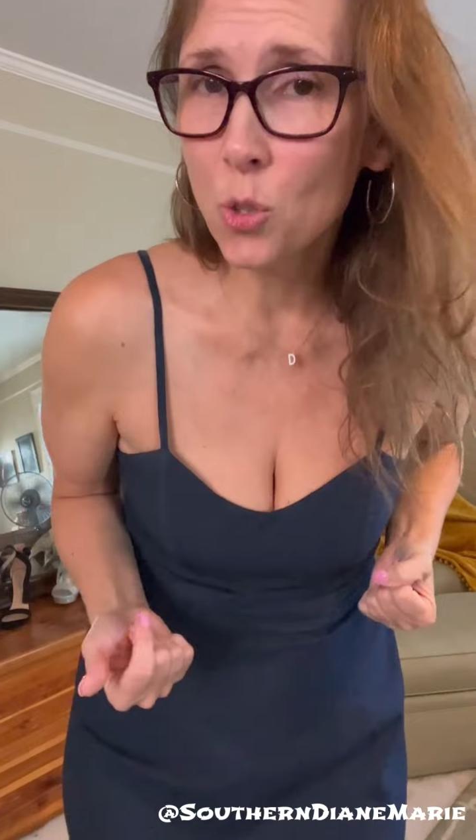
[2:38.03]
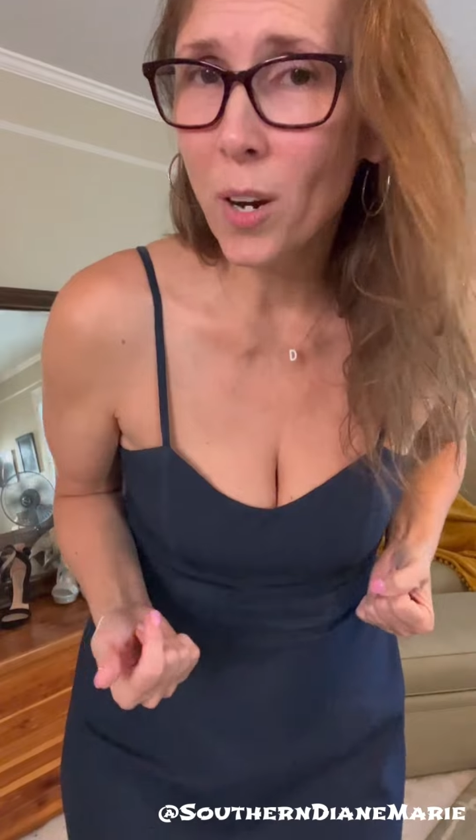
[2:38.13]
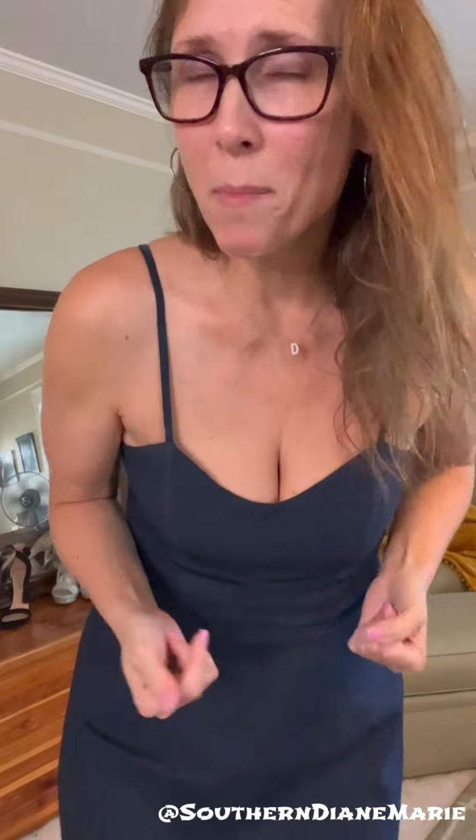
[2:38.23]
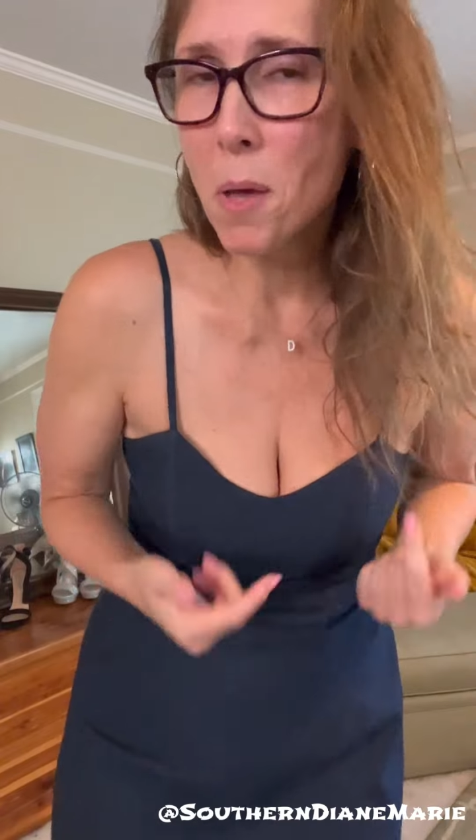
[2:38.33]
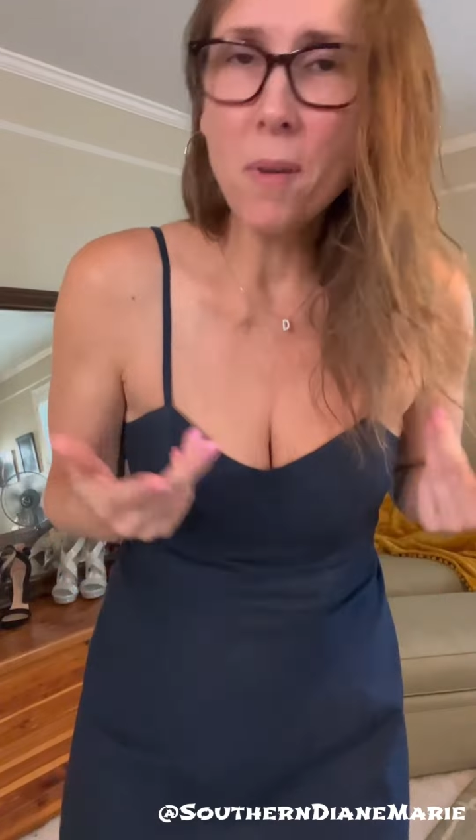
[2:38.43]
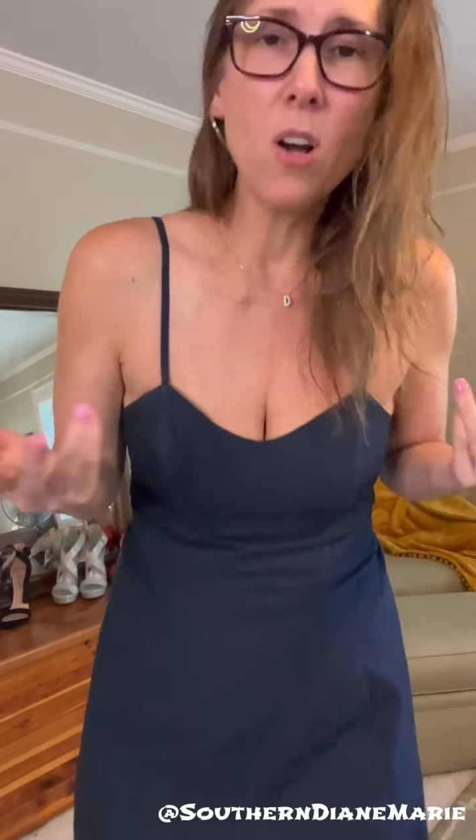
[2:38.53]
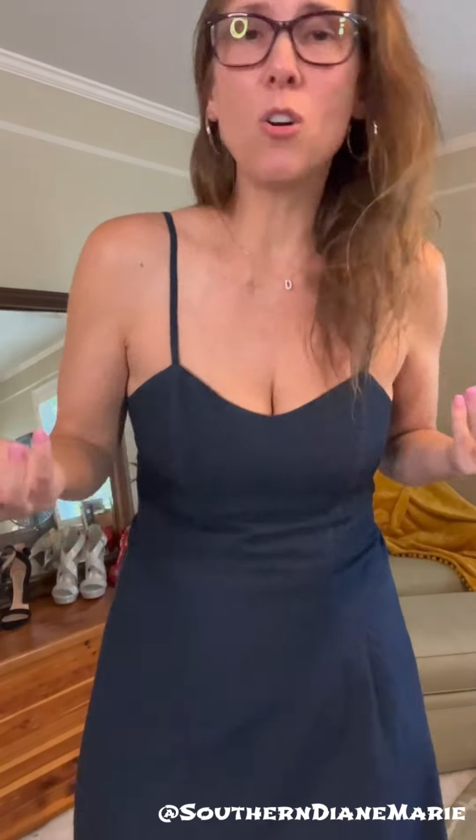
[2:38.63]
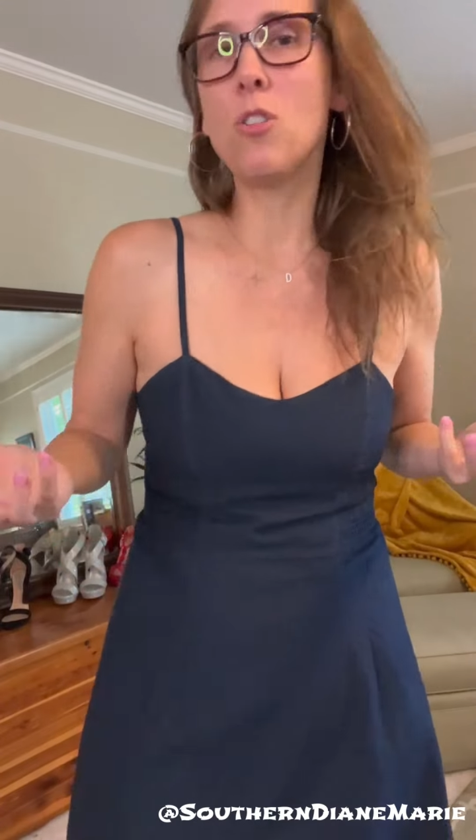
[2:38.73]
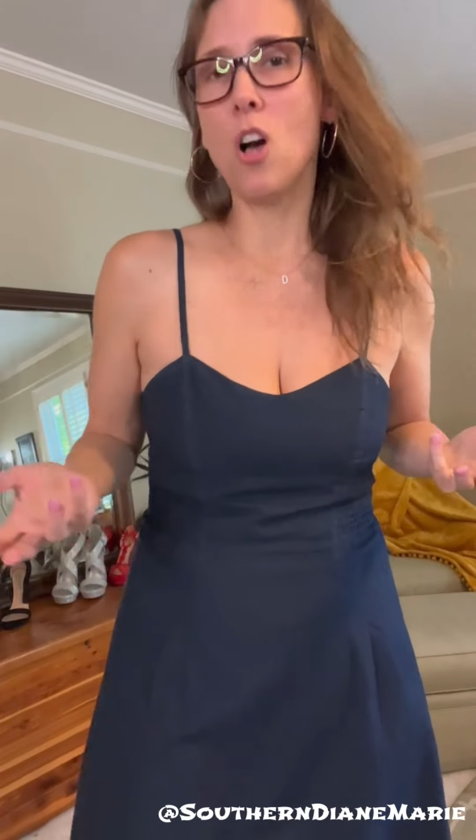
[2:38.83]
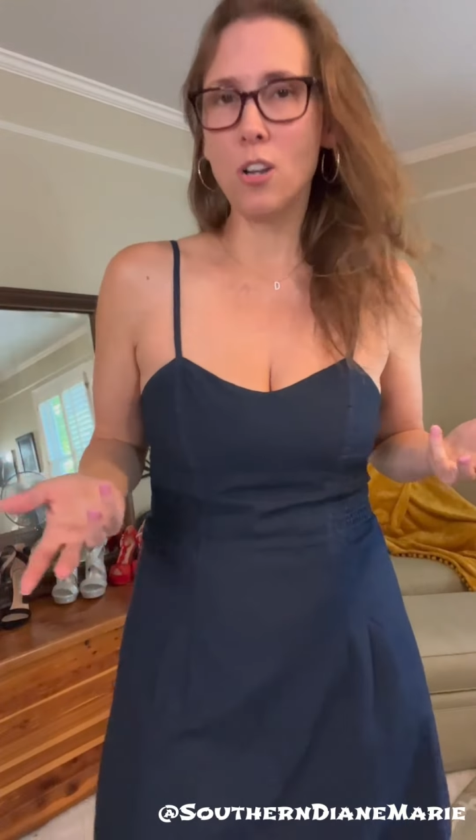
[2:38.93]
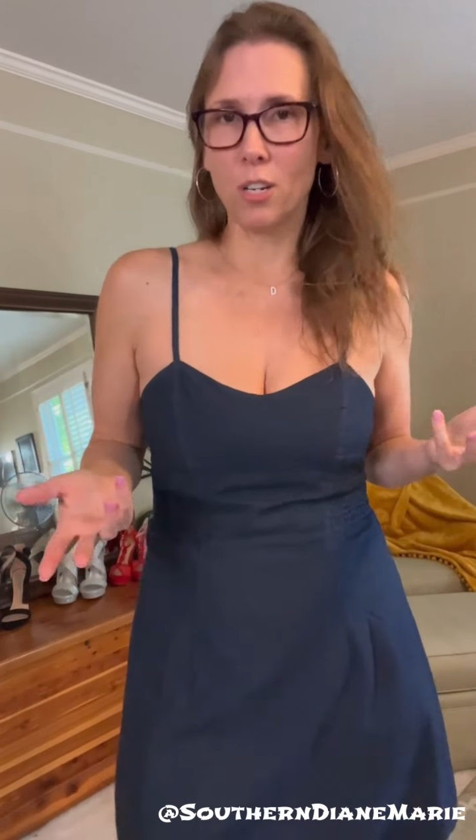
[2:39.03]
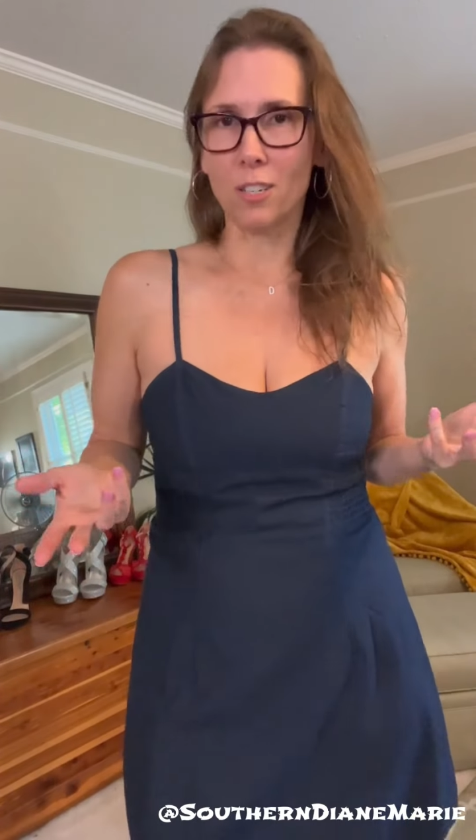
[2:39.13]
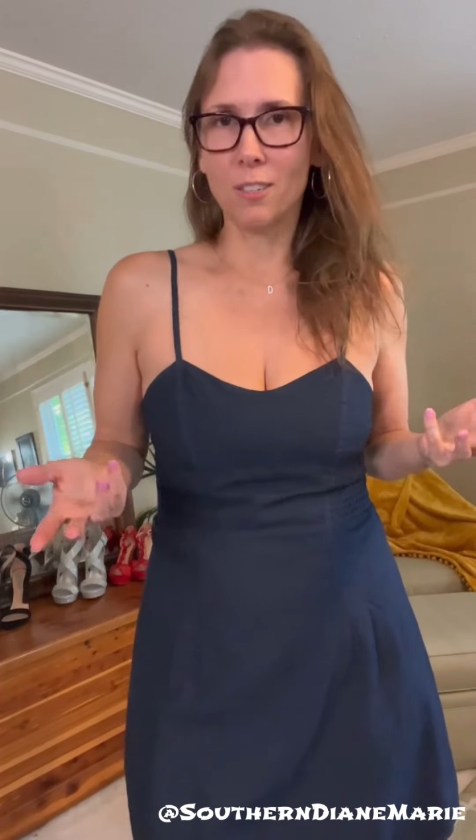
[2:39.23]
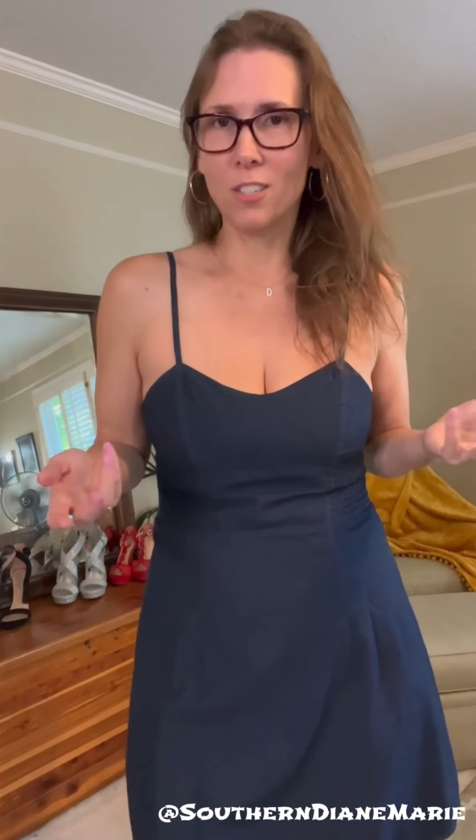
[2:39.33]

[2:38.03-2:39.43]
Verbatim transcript: are great, maybe I'll go longer.